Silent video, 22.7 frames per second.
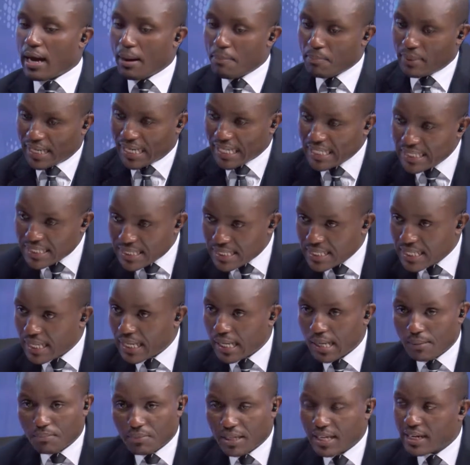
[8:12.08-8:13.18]
I'm listening,
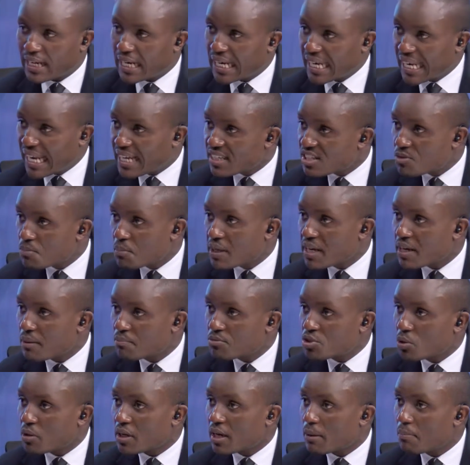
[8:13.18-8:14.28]
I'm getting last minute, I'm
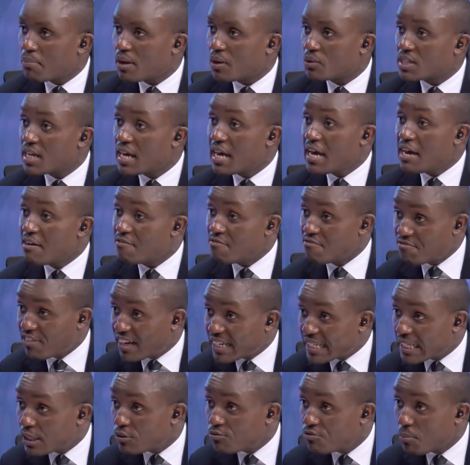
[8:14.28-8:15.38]
talking about
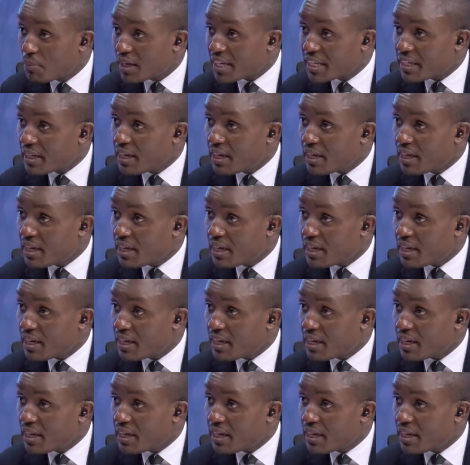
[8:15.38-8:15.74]
value for money.